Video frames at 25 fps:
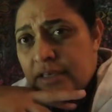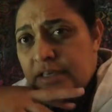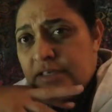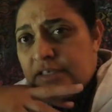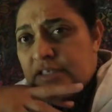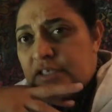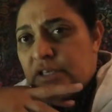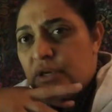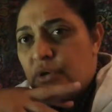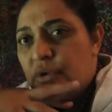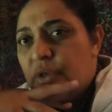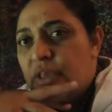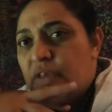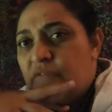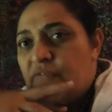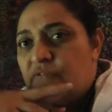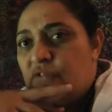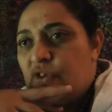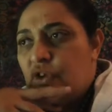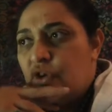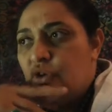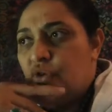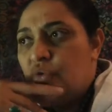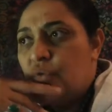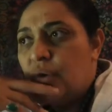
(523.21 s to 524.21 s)
So if
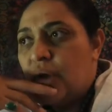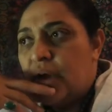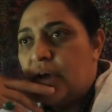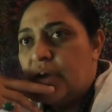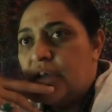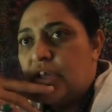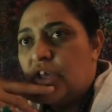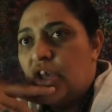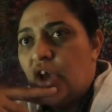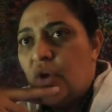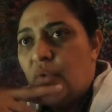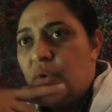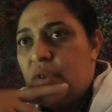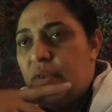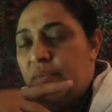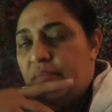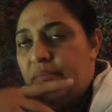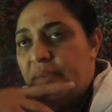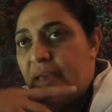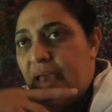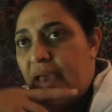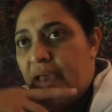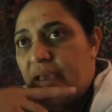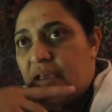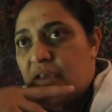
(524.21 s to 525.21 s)
you are going
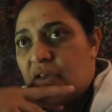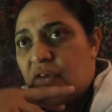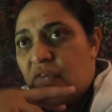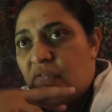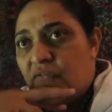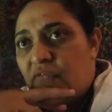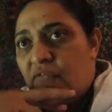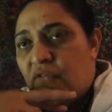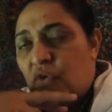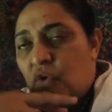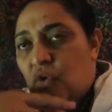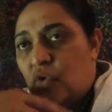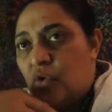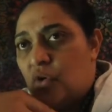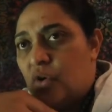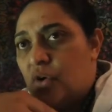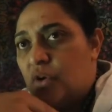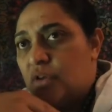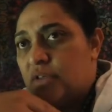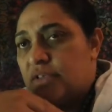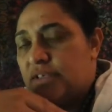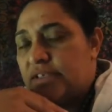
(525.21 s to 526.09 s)
back for,